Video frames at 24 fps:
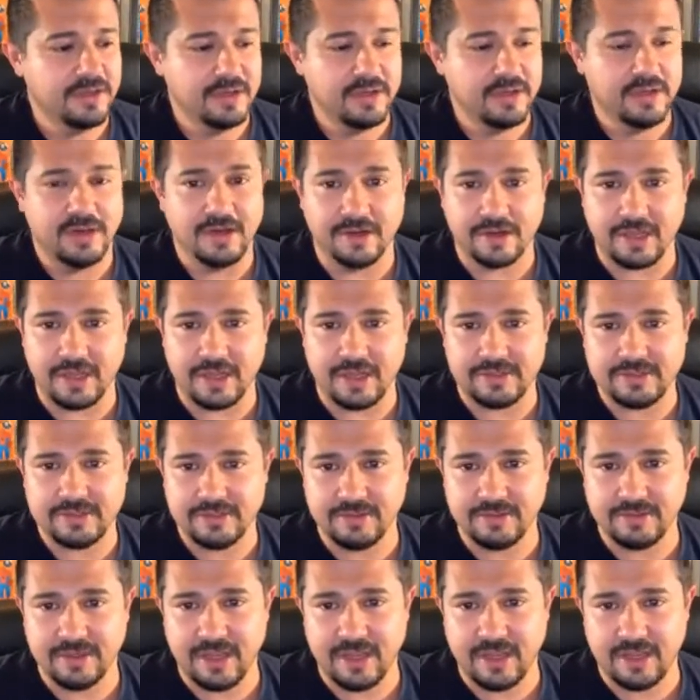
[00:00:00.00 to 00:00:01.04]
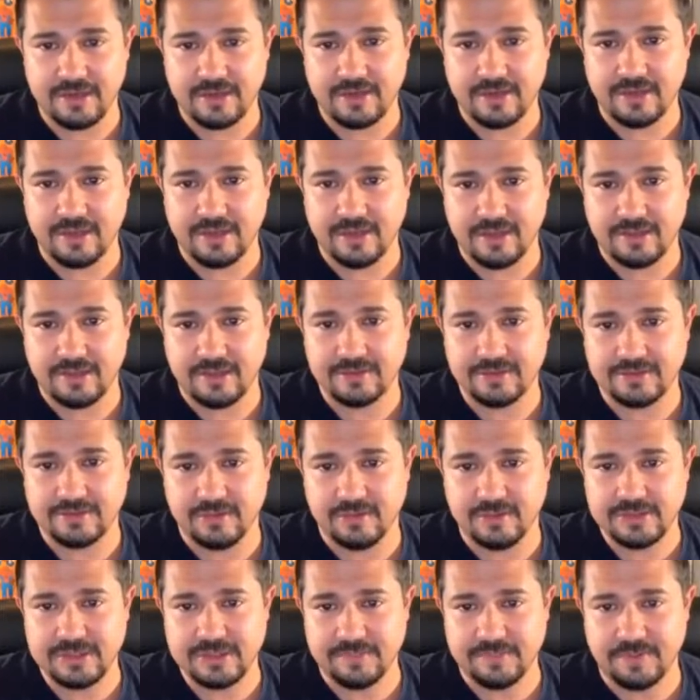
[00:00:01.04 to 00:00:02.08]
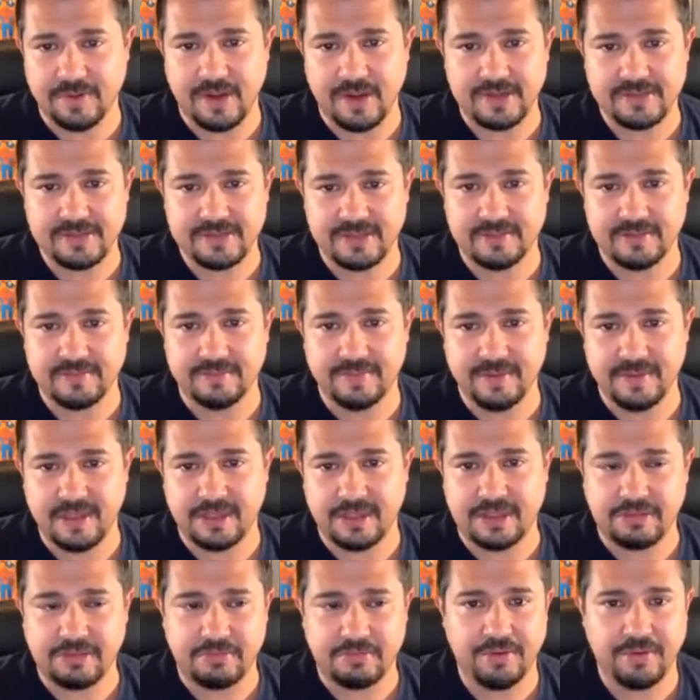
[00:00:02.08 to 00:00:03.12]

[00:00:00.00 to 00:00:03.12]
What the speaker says: Okay, so again, so what's the price on B3?